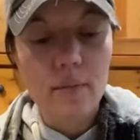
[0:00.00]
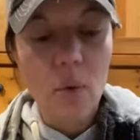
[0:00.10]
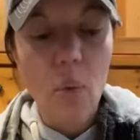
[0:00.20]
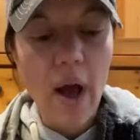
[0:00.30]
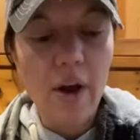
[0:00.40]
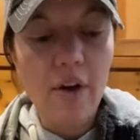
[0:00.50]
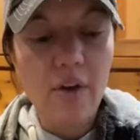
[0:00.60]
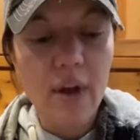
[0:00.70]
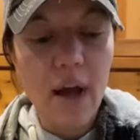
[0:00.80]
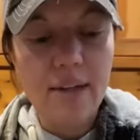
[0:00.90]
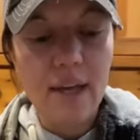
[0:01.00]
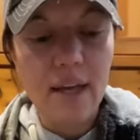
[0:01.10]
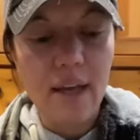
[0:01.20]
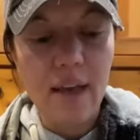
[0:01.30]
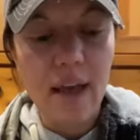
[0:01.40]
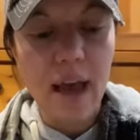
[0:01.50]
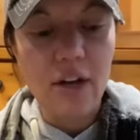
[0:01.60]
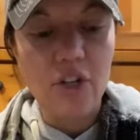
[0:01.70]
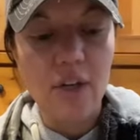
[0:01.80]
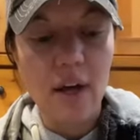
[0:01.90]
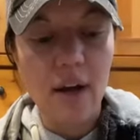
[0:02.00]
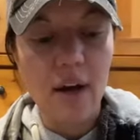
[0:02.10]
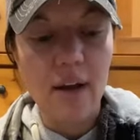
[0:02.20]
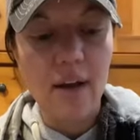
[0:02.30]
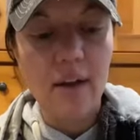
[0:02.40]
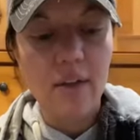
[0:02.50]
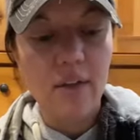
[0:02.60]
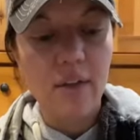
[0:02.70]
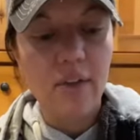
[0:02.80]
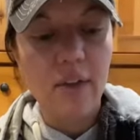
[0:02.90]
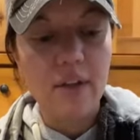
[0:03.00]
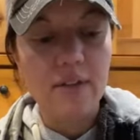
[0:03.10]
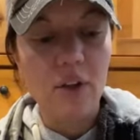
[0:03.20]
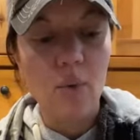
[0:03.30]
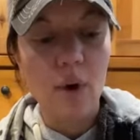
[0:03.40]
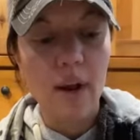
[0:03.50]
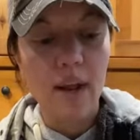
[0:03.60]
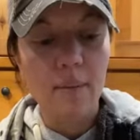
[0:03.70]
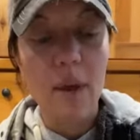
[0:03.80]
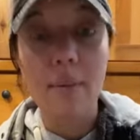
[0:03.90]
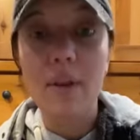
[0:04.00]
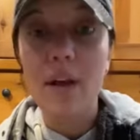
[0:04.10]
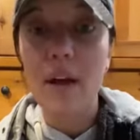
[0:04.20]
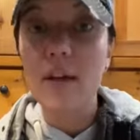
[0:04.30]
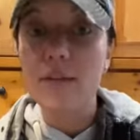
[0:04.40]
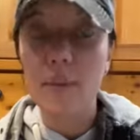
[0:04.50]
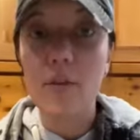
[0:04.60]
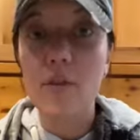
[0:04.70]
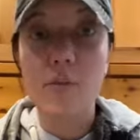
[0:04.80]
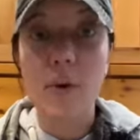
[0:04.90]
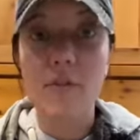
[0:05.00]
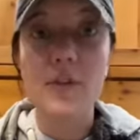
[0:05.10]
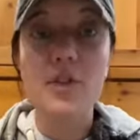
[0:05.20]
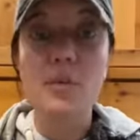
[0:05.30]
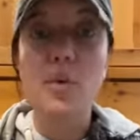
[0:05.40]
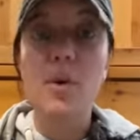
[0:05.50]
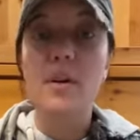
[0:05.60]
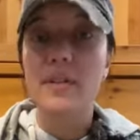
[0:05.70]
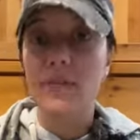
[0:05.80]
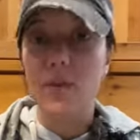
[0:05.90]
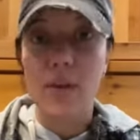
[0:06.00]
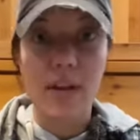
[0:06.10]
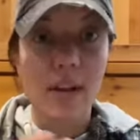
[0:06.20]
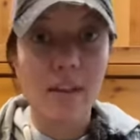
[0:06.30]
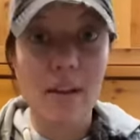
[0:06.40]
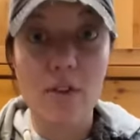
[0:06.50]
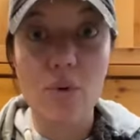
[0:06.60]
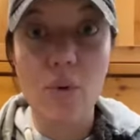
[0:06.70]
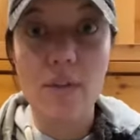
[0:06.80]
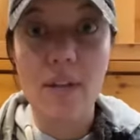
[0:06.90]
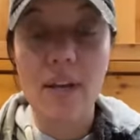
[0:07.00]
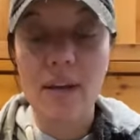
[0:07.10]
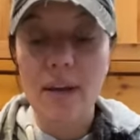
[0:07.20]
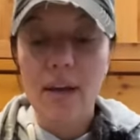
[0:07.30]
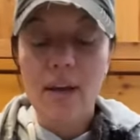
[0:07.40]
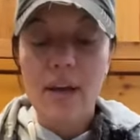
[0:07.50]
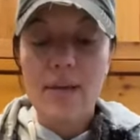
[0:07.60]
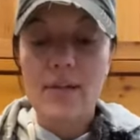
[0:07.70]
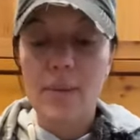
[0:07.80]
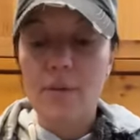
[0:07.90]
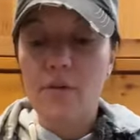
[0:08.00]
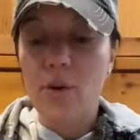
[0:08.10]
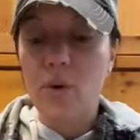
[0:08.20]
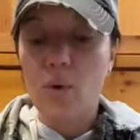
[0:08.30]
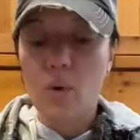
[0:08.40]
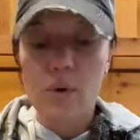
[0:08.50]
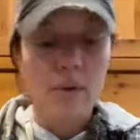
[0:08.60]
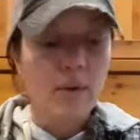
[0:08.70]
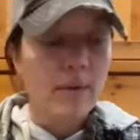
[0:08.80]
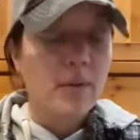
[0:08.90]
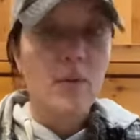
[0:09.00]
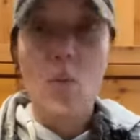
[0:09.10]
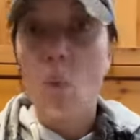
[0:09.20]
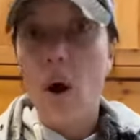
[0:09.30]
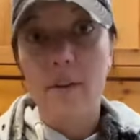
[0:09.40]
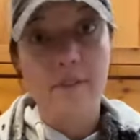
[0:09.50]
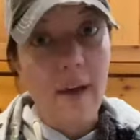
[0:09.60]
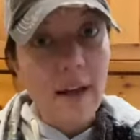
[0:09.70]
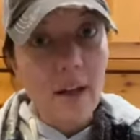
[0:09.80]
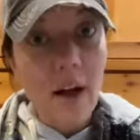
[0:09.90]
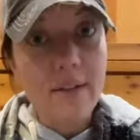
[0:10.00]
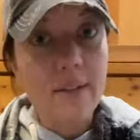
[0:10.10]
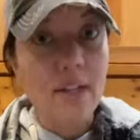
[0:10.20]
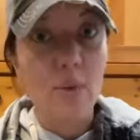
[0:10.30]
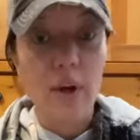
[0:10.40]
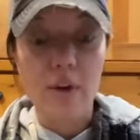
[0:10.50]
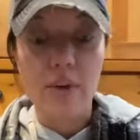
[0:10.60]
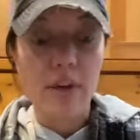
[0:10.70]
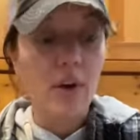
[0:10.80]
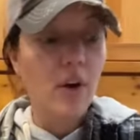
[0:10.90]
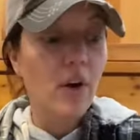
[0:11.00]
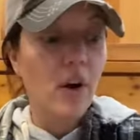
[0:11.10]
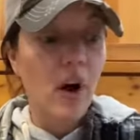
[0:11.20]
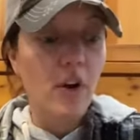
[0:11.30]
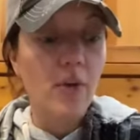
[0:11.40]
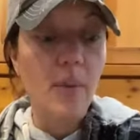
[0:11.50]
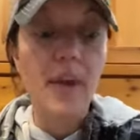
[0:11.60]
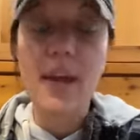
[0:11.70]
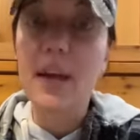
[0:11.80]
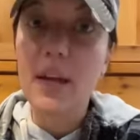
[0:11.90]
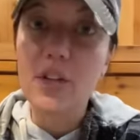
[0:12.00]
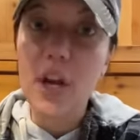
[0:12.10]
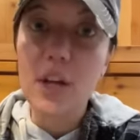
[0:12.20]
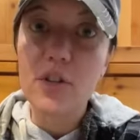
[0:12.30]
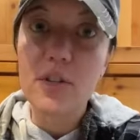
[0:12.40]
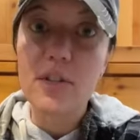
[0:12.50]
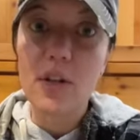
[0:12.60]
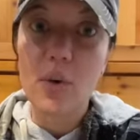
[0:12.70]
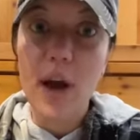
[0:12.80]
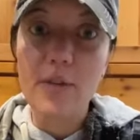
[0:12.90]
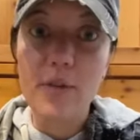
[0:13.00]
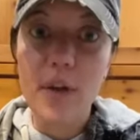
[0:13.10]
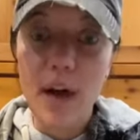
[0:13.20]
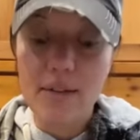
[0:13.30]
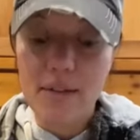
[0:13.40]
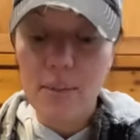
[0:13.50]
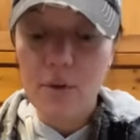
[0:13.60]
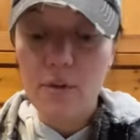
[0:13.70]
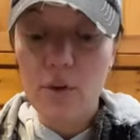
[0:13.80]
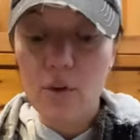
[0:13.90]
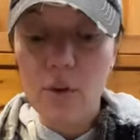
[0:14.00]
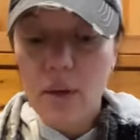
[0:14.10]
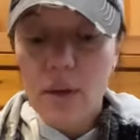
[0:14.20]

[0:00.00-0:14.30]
Why are you not taking action on the things that you're wanting? Maybe a lot. Some of you have made vision boards. Have you done anything towards it? Some of you want fat loss. That's why you're here. Are you making any changes to go after that? Some of you,